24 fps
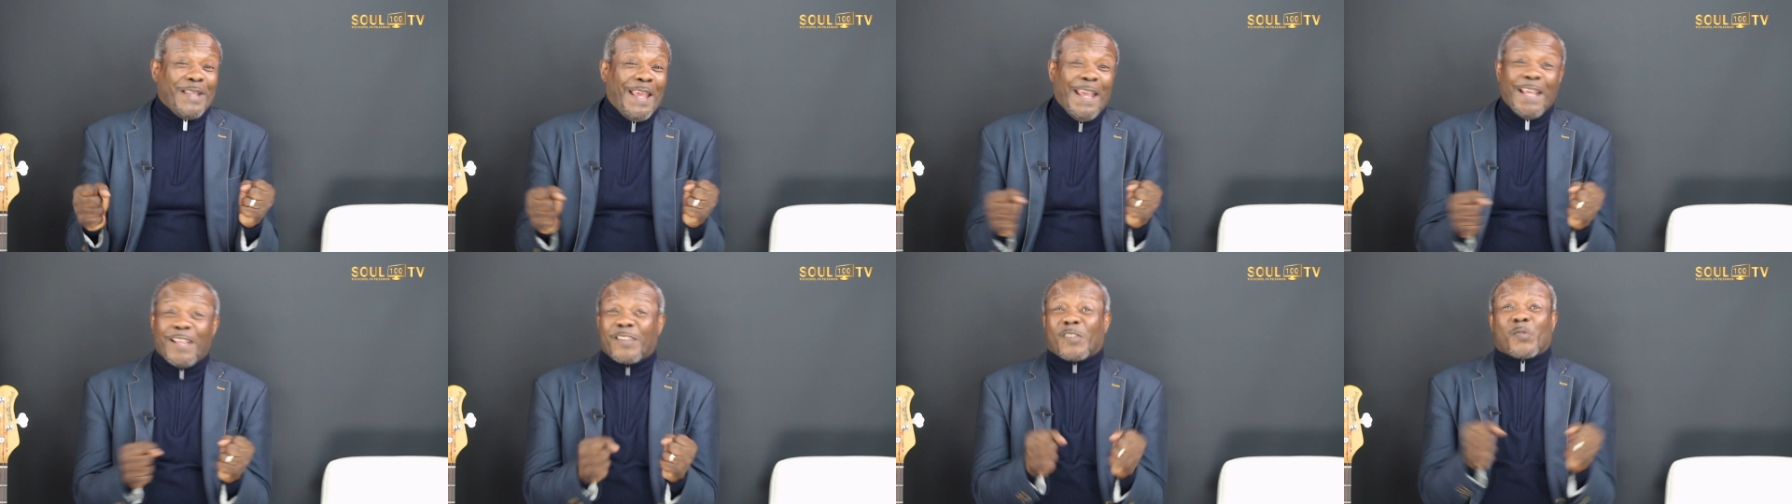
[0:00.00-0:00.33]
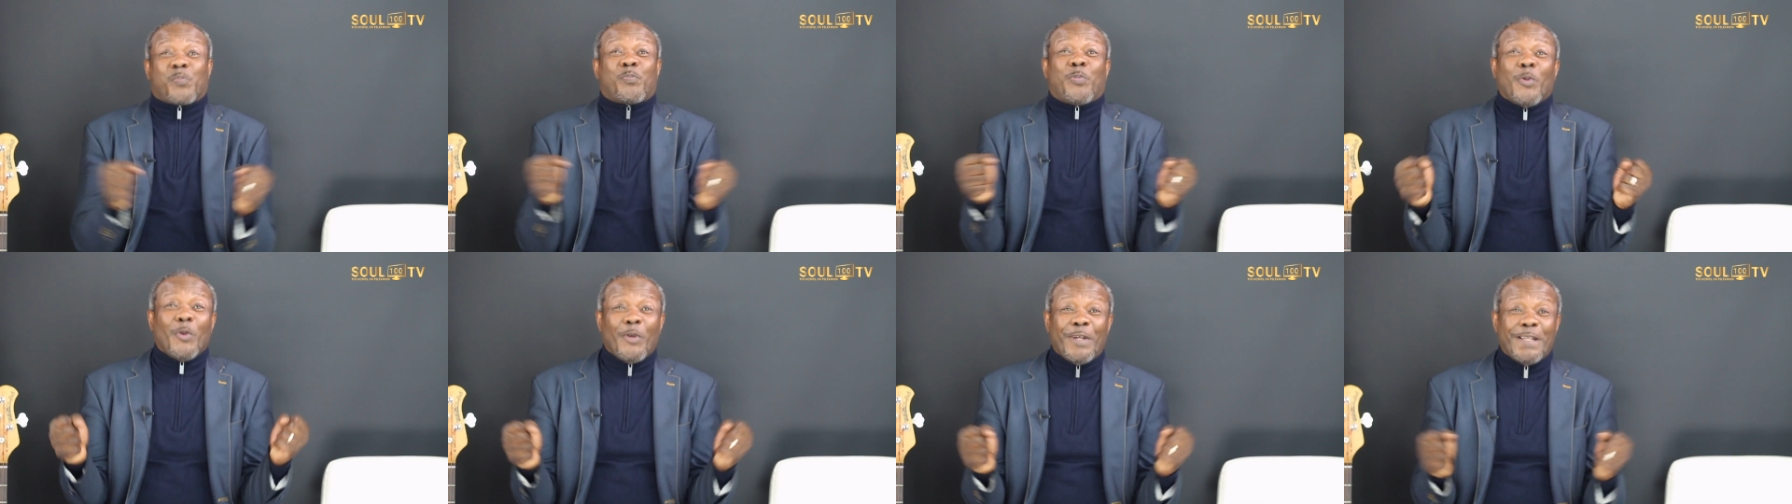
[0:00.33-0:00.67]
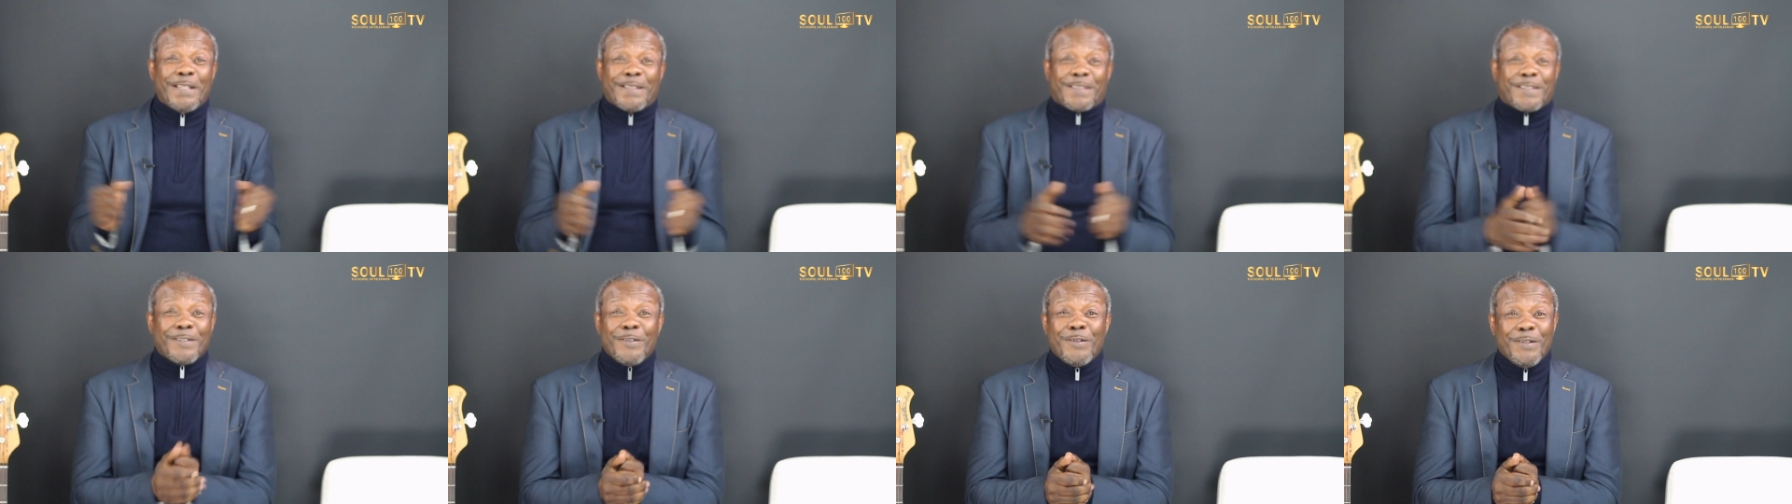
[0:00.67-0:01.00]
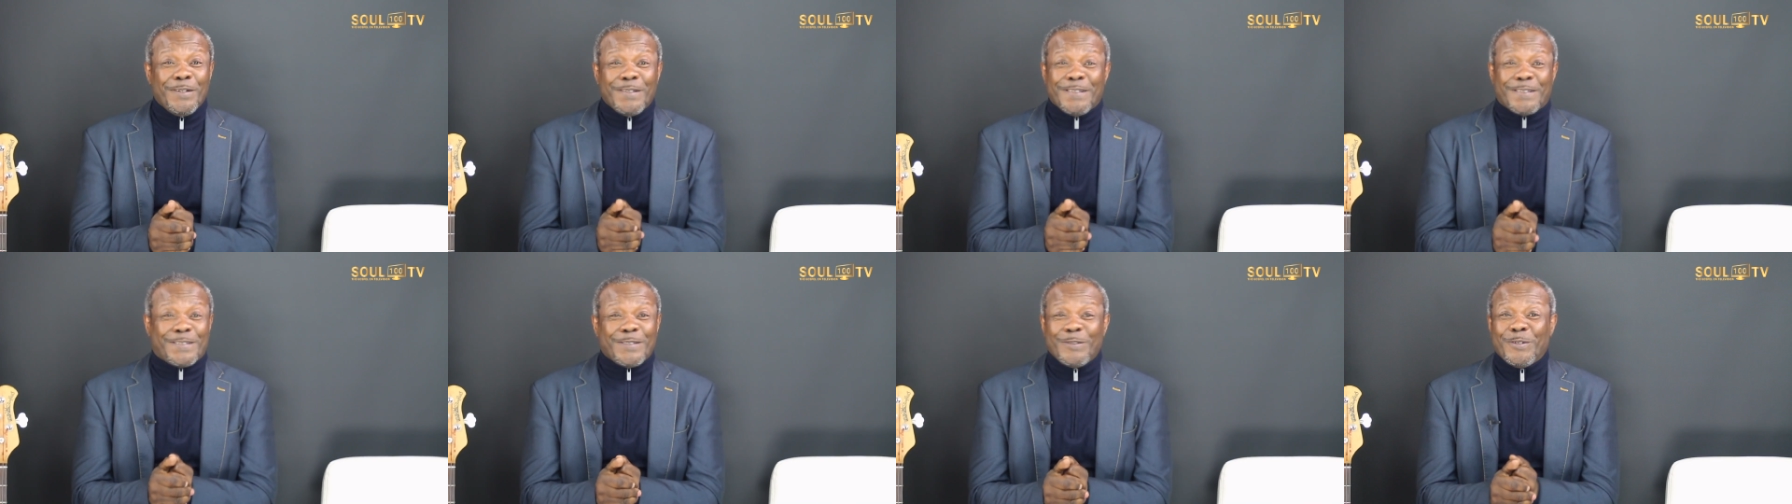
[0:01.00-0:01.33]
exploit
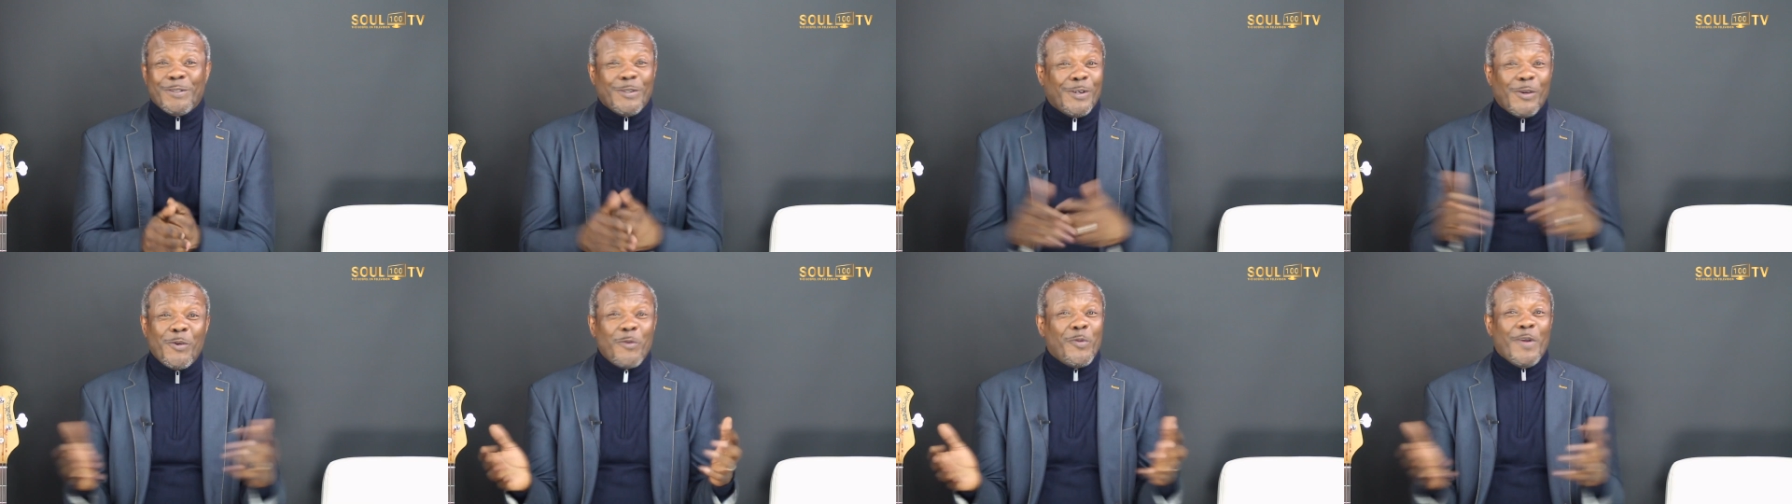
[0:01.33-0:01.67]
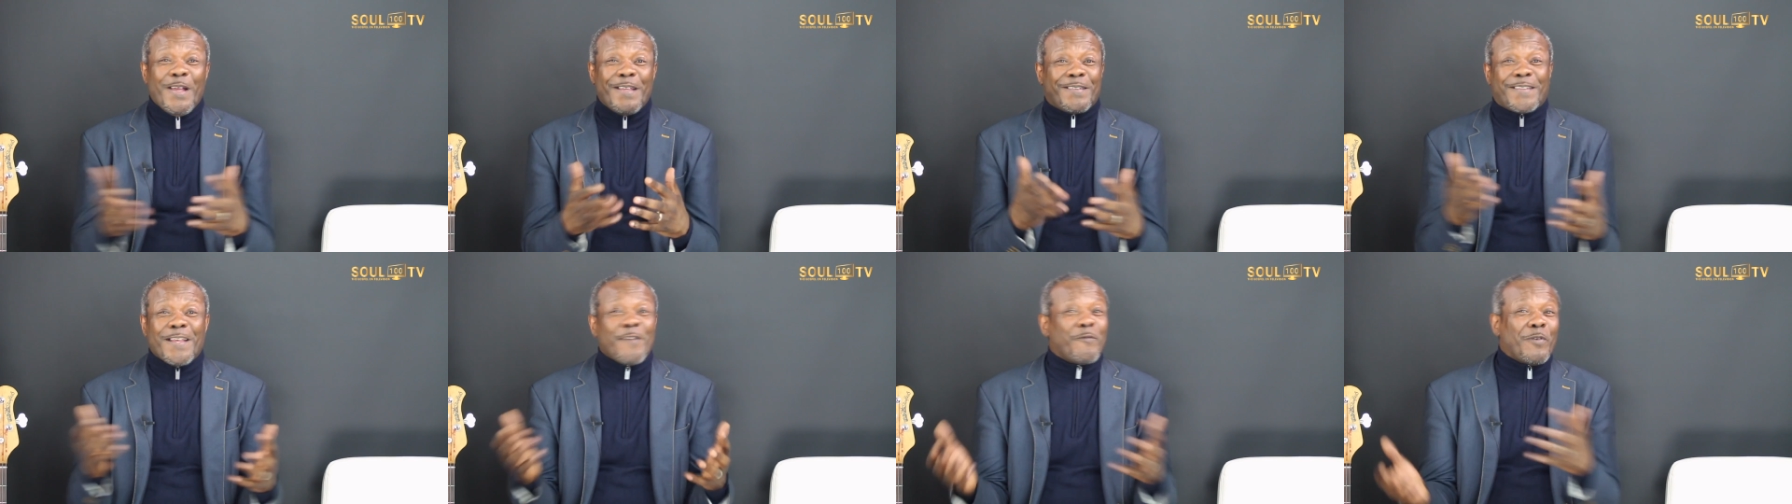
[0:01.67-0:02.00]
doers who always